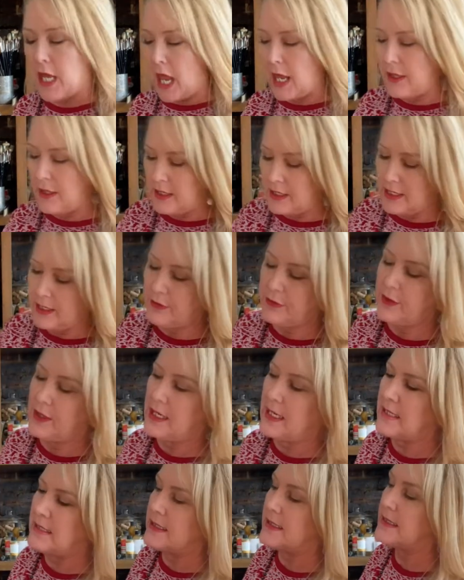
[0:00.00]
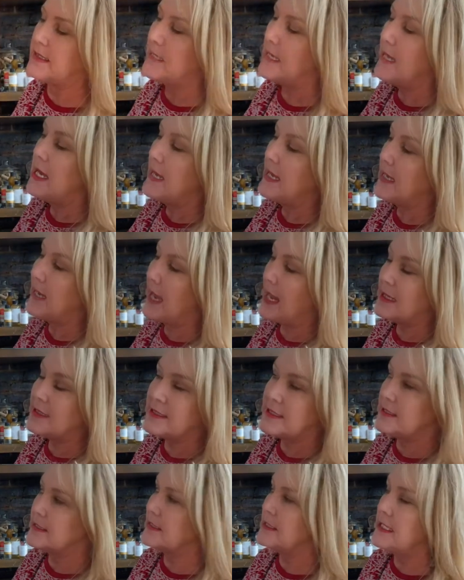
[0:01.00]
And the neat thing is it has
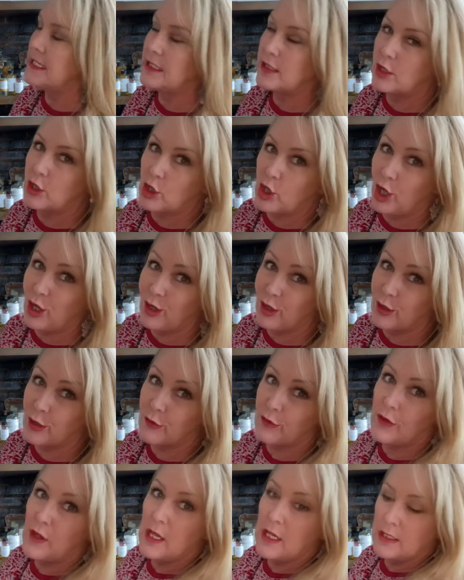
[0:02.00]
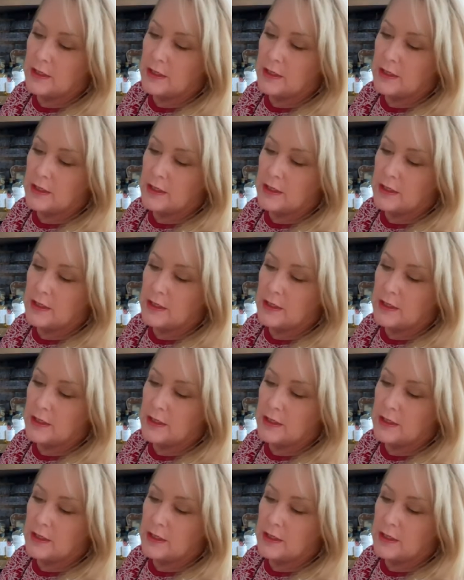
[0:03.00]
this neat little curve,